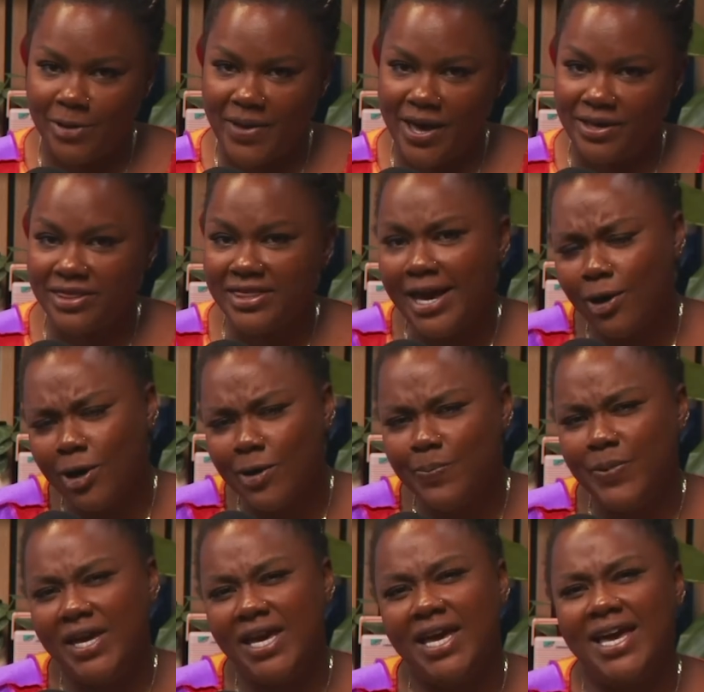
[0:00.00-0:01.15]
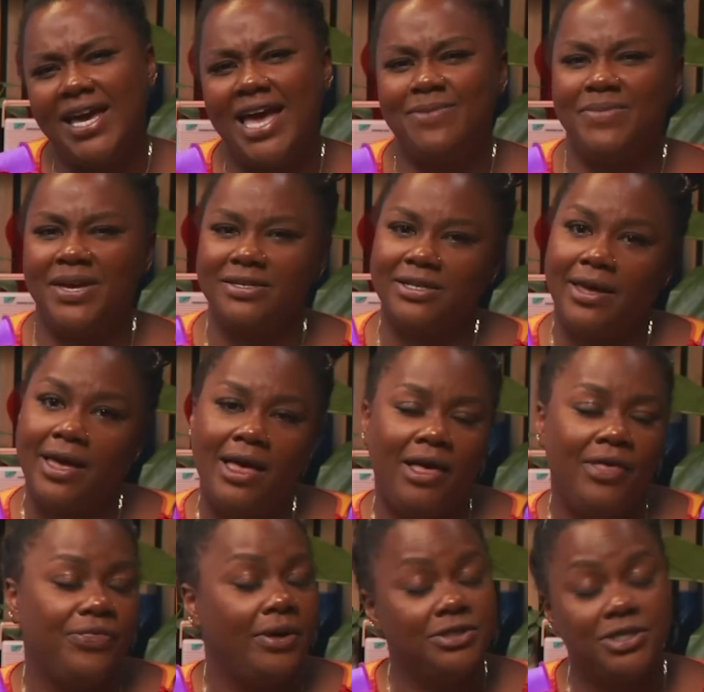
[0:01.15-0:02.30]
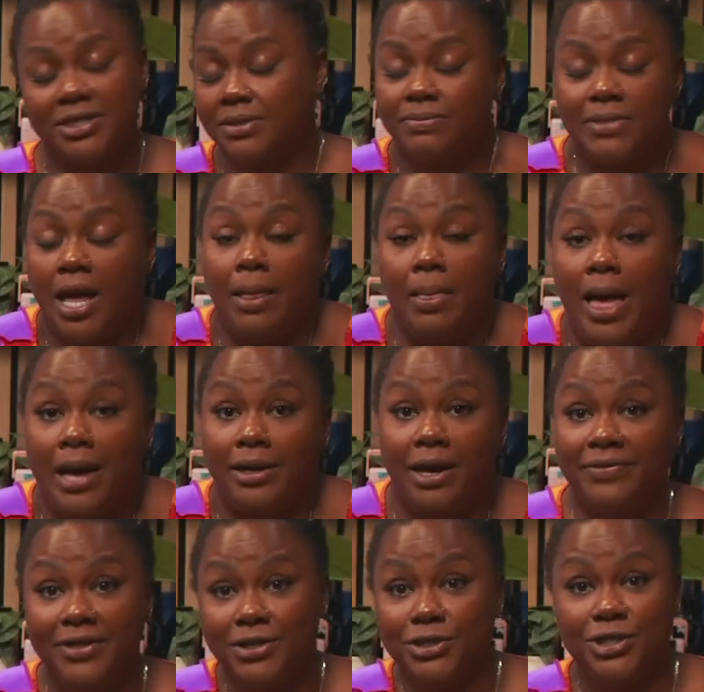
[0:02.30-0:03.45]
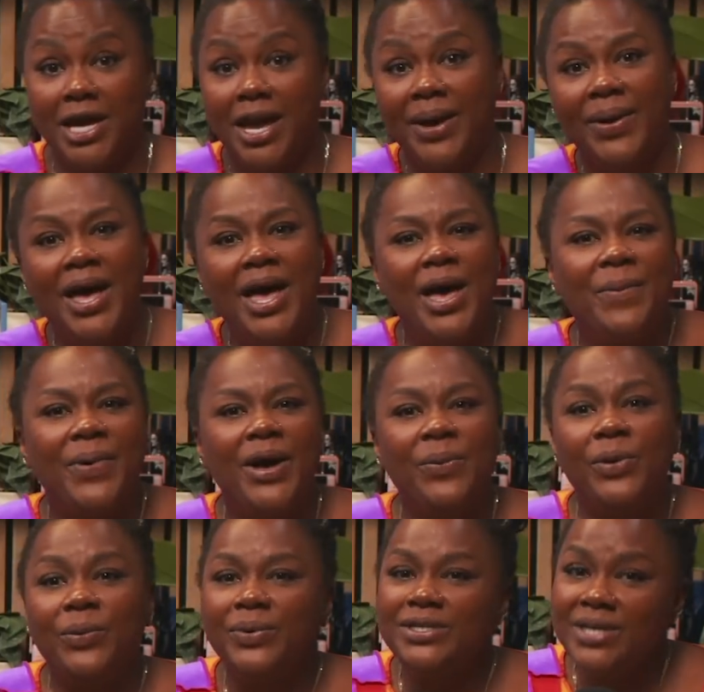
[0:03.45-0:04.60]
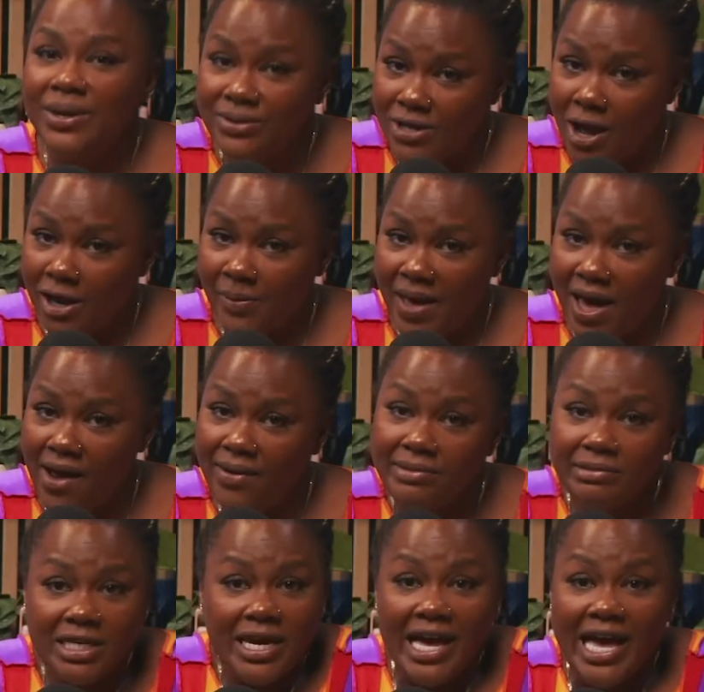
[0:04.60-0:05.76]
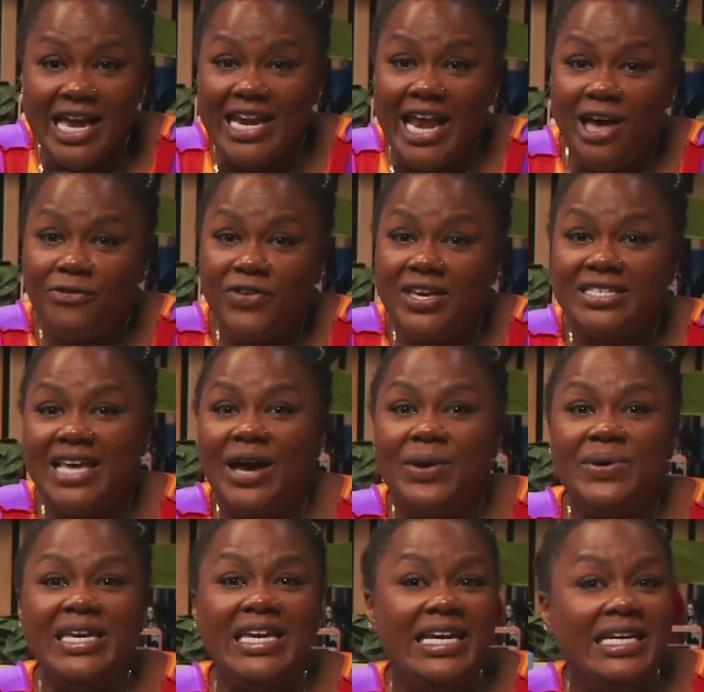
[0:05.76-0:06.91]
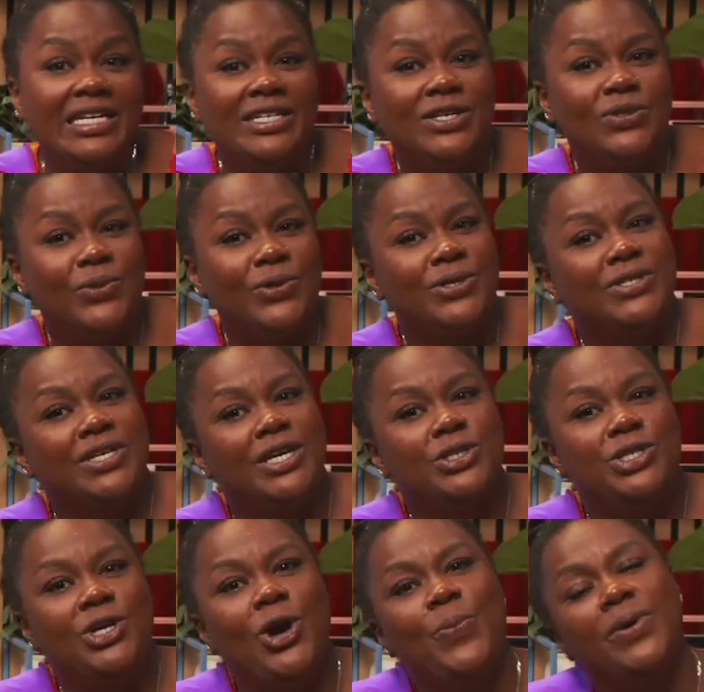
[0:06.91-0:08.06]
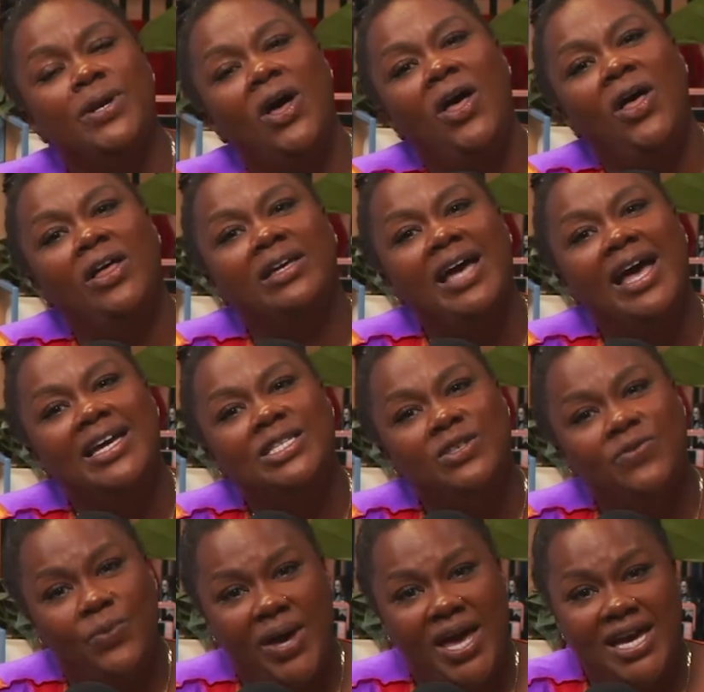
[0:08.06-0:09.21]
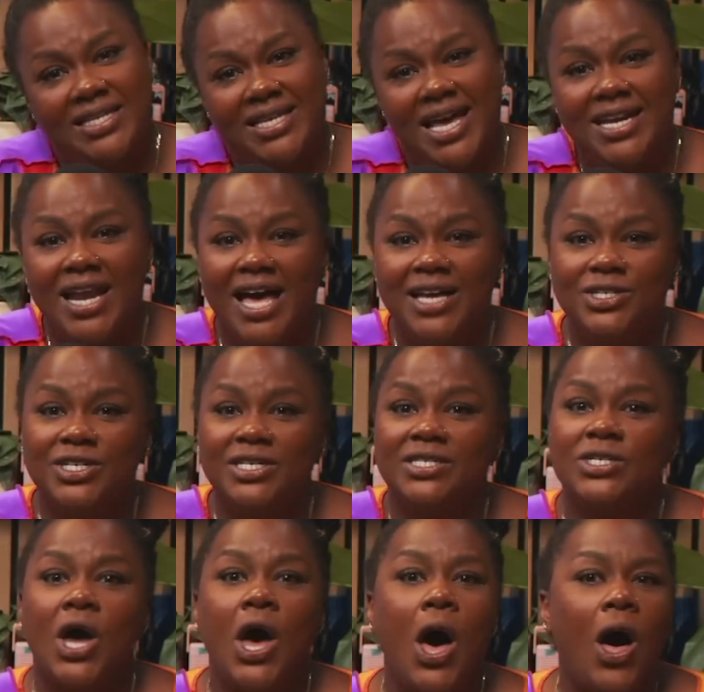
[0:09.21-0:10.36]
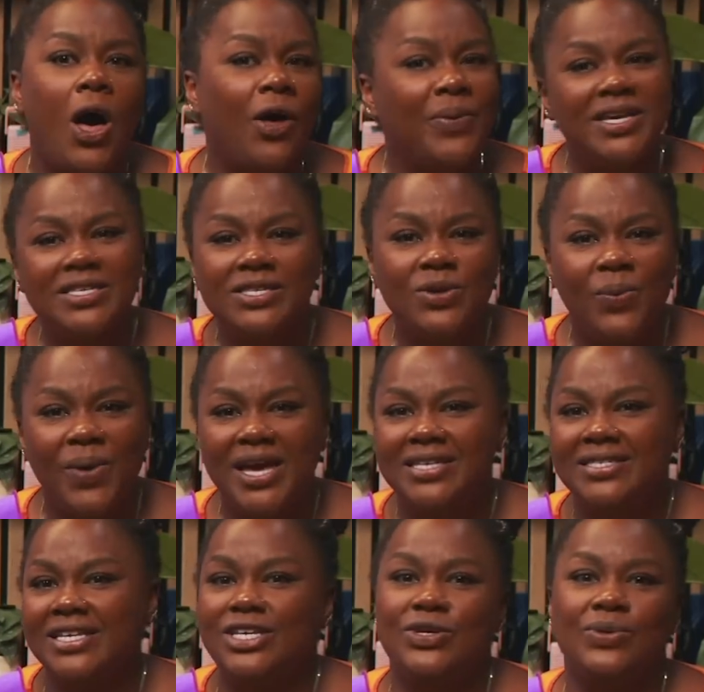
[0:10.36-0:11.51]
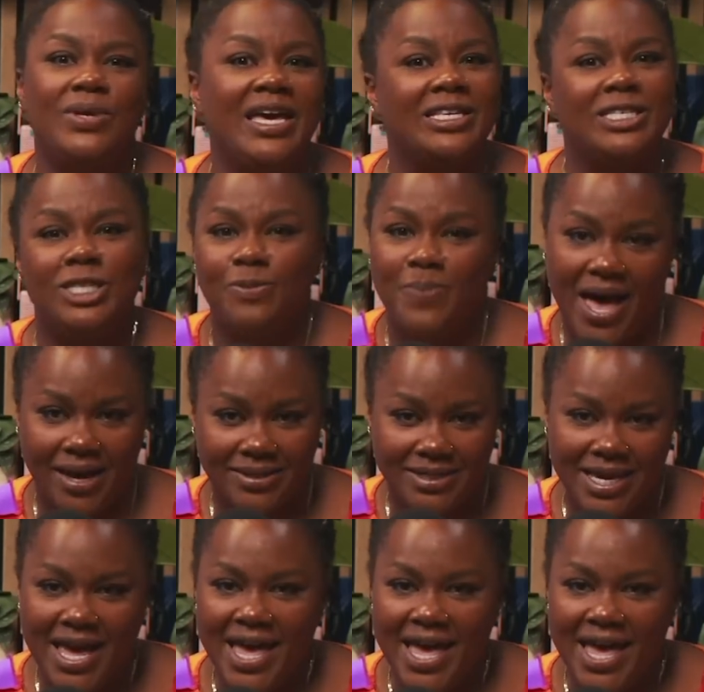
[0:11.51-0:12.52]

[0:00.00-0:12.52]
about therapy and mental health just a lot on this show. But what we don't talk about enough is how eating disorders can show up in all kinds of ways, and not just always in the ways that you'd expect.